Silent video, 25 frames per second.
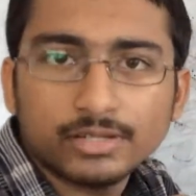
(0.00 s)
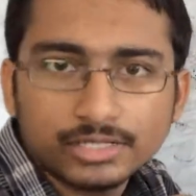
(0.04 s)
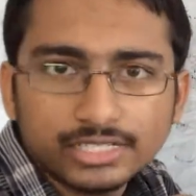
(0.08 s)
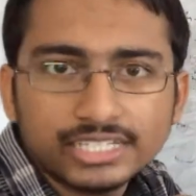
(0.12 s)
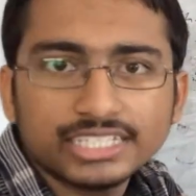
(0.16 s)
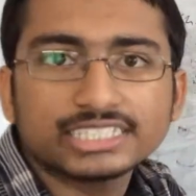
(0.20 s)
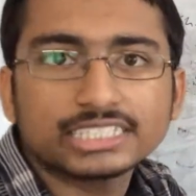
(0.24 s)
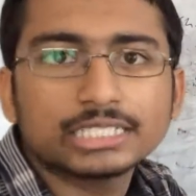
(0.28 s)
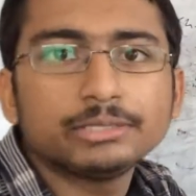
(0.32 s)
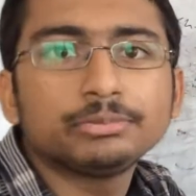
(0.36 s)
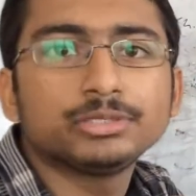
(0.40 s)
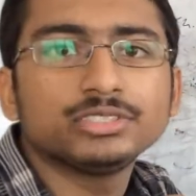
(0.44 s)

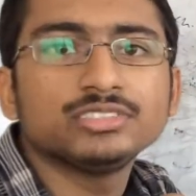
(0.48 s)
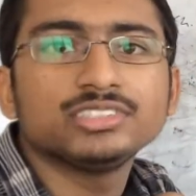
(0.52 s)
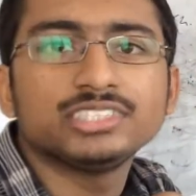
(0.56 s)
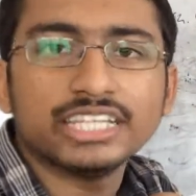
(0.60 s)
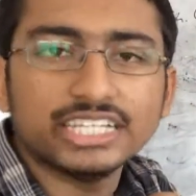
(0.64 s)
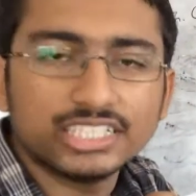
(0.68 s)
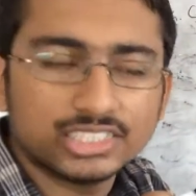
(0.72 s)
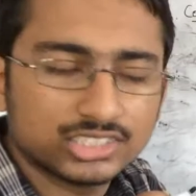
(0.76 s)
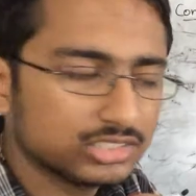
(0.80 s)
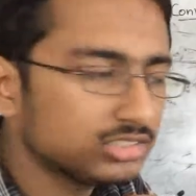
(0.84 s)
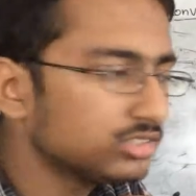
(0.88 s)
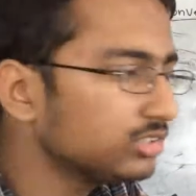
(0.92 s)
description
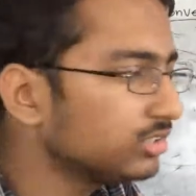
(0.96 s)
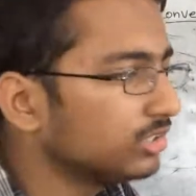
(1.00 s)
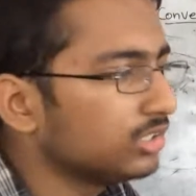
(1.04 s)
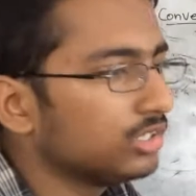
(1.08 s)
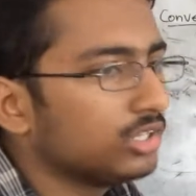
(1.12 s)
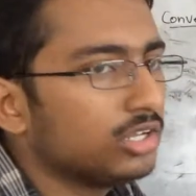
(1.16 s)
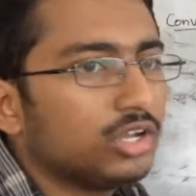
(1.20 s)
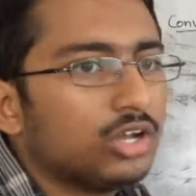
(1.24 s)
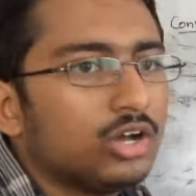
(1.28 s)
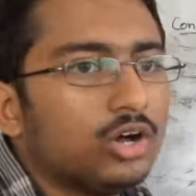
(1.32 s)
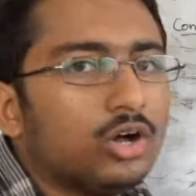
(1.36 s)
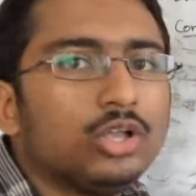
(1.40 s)
section
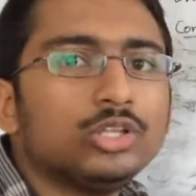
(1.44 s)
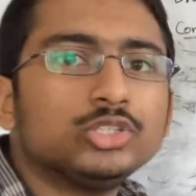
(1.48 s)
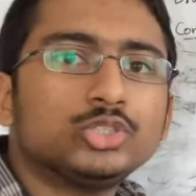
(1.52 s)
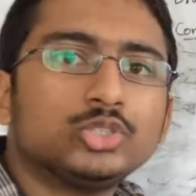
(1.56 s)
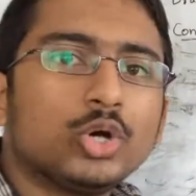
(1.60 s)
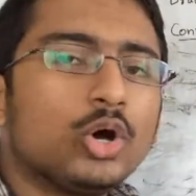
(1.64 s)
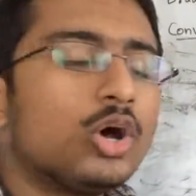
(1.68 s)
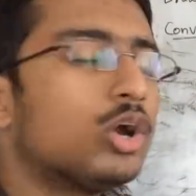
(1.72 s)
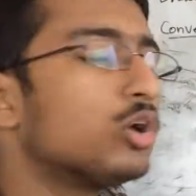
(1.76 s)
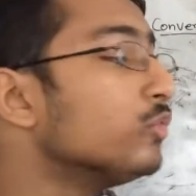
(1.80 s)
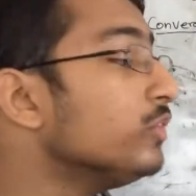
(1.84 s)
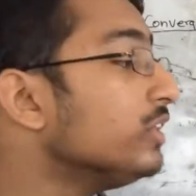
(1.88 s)

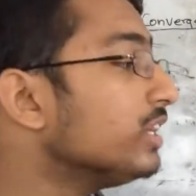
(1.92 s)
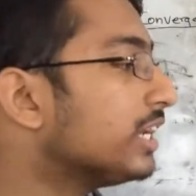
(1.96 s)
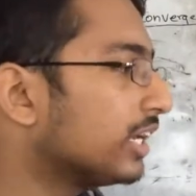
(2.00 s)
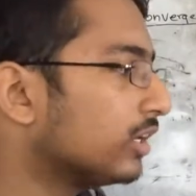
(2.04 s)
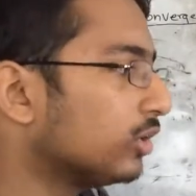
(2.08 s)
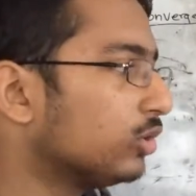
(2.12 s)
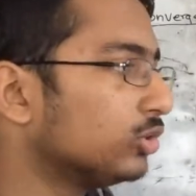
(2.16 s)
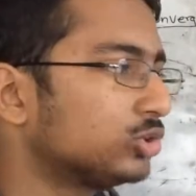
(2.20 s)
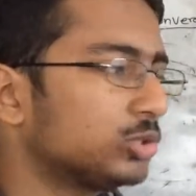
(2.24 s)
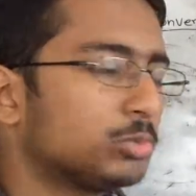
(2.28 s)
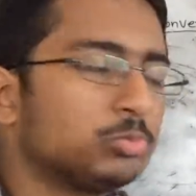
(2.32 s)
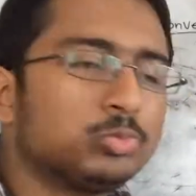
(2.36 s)
also, or we
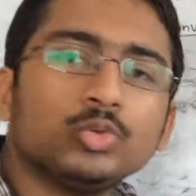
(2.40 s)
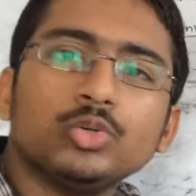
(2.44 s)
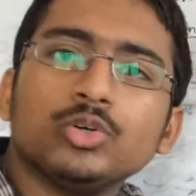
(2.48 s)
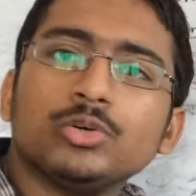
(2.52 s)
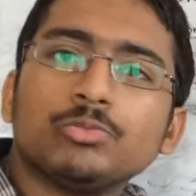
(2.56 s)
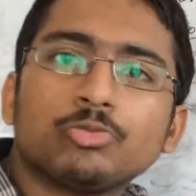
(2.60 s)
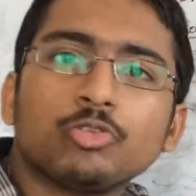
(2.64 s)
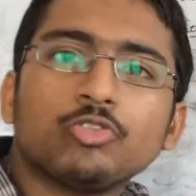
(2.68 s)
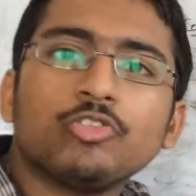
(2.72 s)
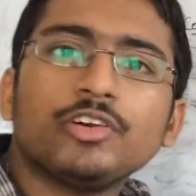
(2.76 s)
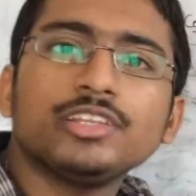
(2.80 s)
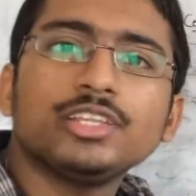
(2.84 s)
can also
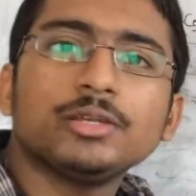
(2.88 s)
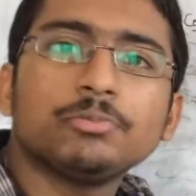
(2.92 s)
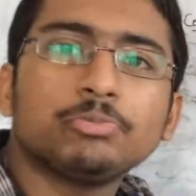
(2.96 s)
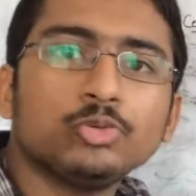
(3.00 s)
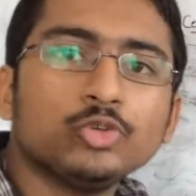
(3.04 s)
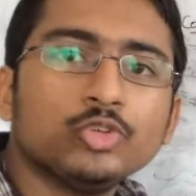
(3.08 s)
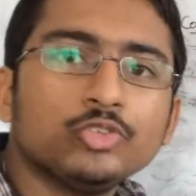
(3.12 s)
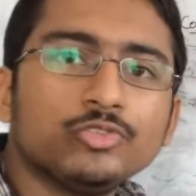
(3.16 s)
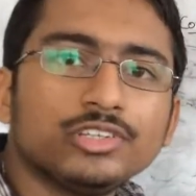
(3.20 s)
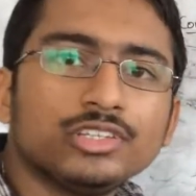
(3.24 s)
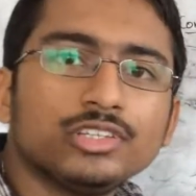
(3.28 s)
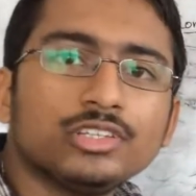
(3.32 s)
provide the
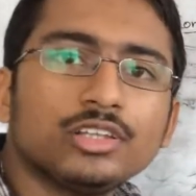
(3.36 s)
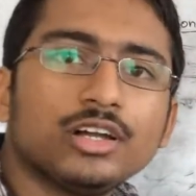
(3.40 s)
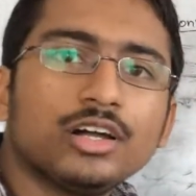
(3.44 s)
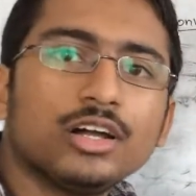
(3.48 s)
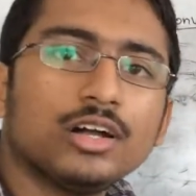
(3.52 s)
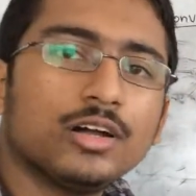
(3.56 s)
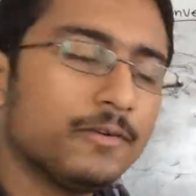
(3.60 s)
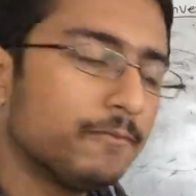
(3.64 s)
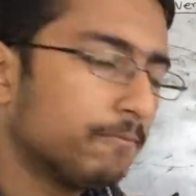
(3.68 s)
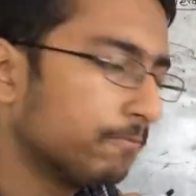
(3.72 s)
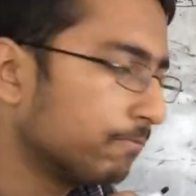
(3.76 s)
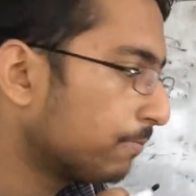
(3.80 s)
proof in
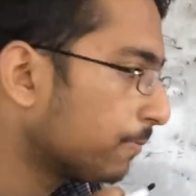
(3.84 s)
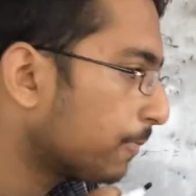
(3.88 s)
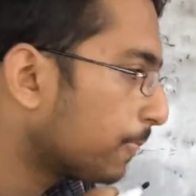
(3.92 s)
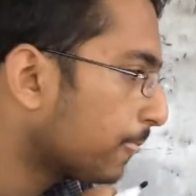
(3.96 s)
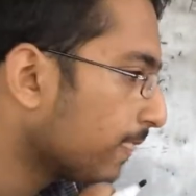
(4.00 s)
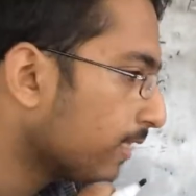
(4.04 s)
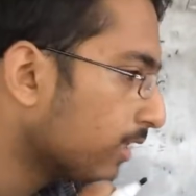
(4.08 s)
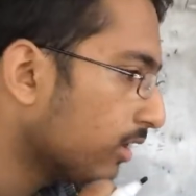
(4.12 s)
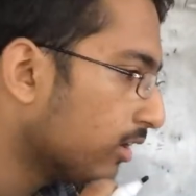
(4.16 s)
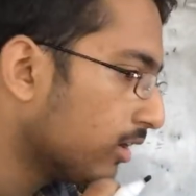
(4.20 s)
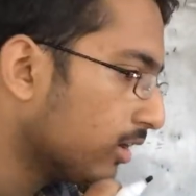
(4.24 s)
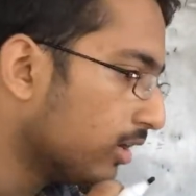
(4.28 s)
the
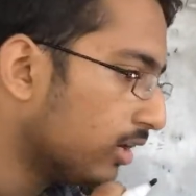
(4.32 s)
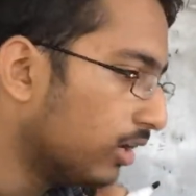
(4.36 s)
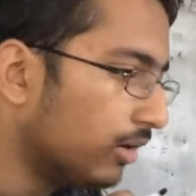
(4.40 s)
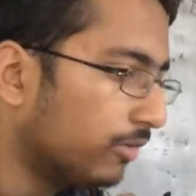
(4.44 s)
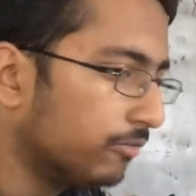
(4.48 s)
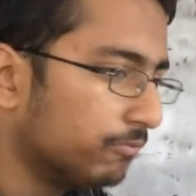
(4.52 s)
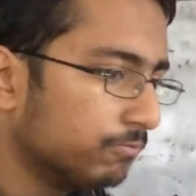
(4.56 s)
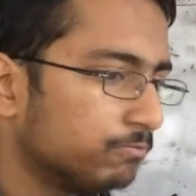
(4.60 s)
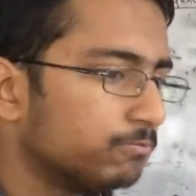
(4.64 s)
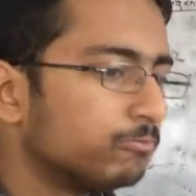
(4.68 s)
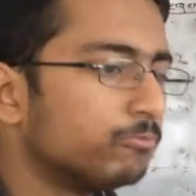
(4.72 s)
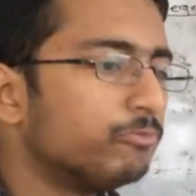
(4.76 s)

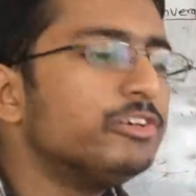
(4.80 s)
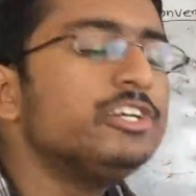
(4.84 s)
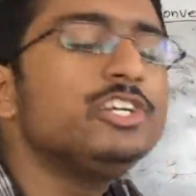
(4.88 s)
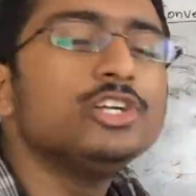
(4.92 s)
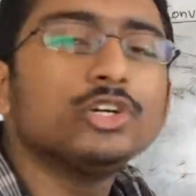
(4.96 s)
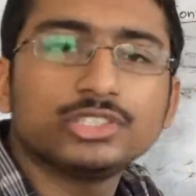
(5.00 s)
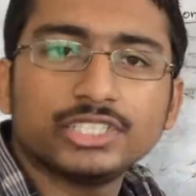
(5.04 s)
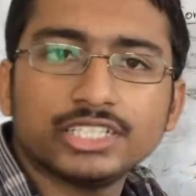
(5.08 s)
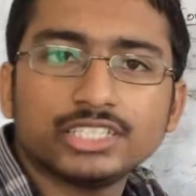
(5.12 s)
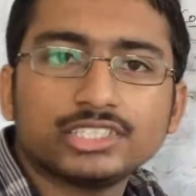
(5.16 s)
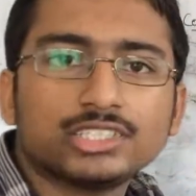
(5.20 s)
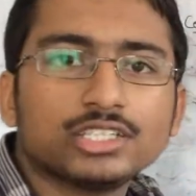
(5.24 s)

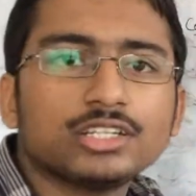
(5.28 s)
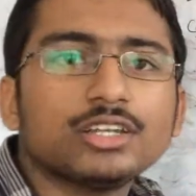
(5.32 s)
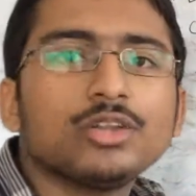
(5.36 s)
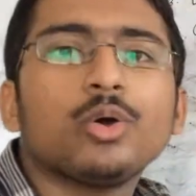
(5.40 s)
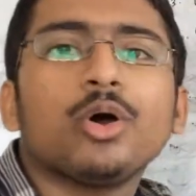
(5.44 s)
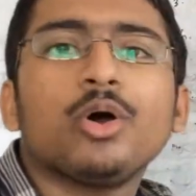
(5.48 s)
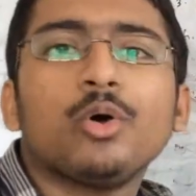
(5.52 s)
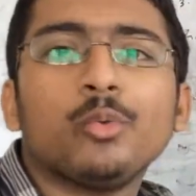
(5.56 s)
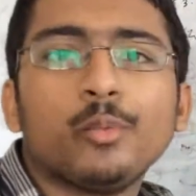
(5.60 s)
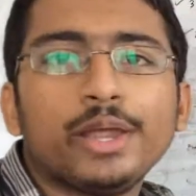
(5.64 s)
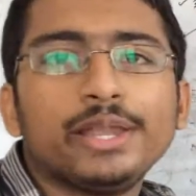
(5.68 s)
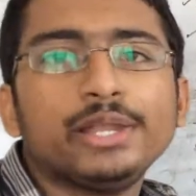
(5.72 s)
video section
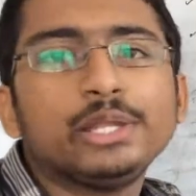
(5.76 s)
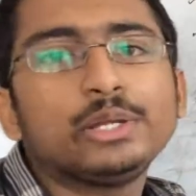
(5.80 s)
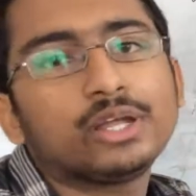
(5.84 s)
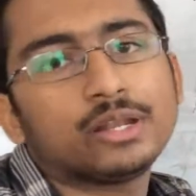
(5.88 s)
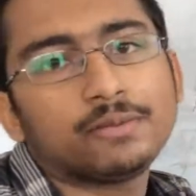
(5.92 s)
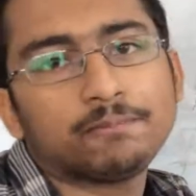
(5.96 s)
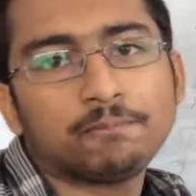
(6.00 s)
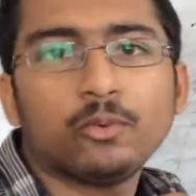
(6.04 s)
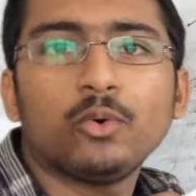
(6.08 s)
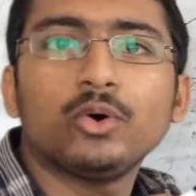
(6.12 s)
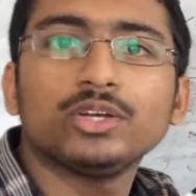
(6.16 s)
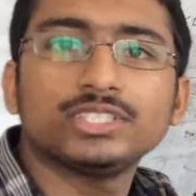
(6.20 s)
where you
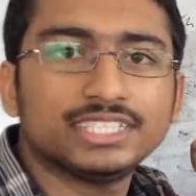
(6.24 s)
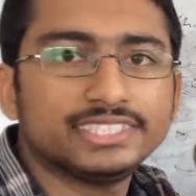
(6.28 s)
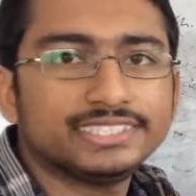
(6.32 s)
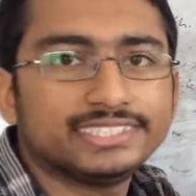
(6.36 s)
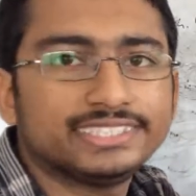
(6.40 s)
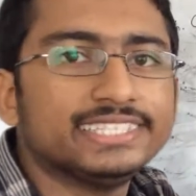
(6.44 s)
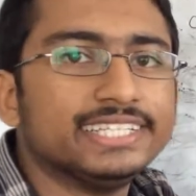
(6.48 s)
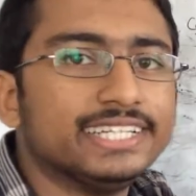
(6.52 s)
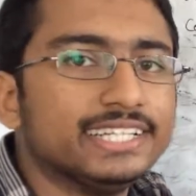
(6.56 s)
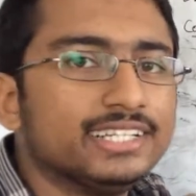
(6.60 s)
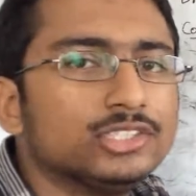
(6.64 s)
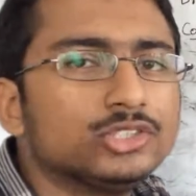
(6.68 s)
can pause and
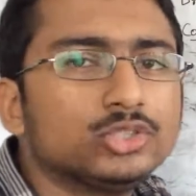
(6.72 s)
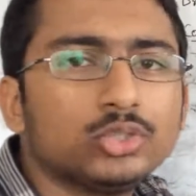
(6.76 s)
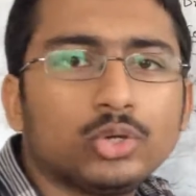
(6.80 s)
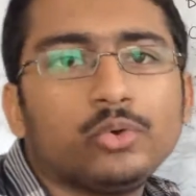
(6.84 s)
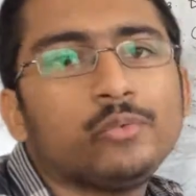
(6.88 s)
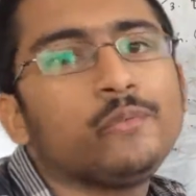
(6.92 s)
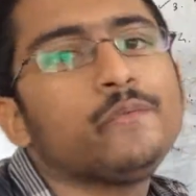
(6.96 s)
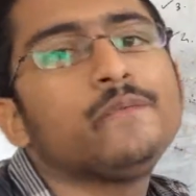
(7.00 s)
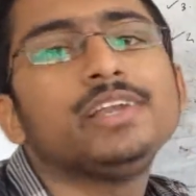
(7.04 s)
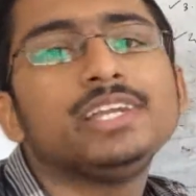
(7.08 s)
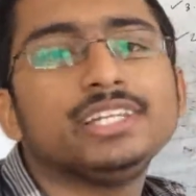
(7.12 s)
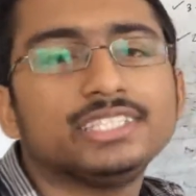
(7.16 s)
see it. So
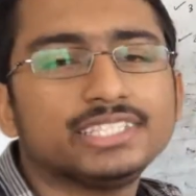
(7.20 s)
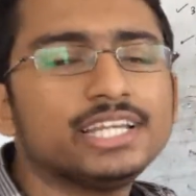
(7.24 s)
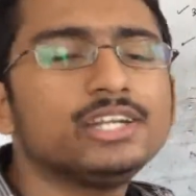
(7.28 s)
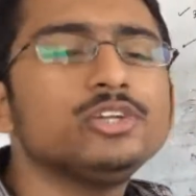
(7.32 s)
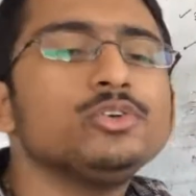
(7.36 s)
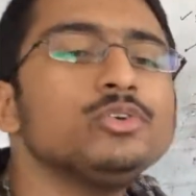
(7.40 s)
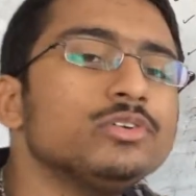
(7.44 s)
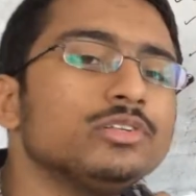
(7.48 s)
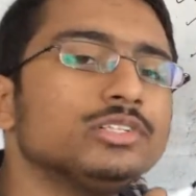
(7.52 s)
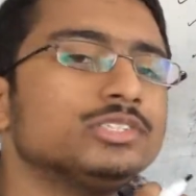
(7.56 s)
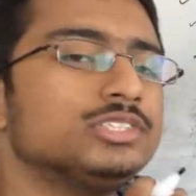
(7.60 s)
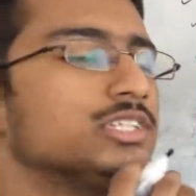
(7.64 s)
we will
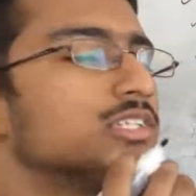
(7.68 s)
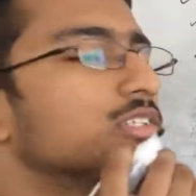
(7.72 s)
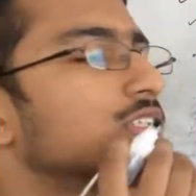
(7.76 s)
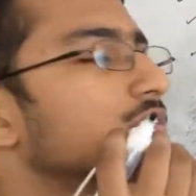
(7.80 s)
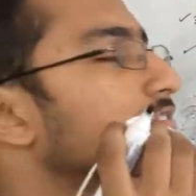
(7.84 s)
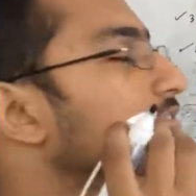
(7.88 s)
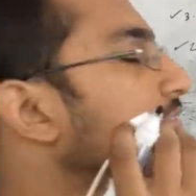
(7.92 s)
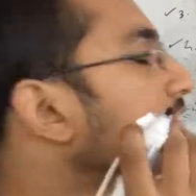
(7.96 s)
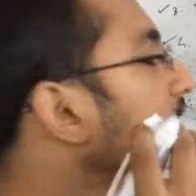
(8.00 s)
decide, you will see in the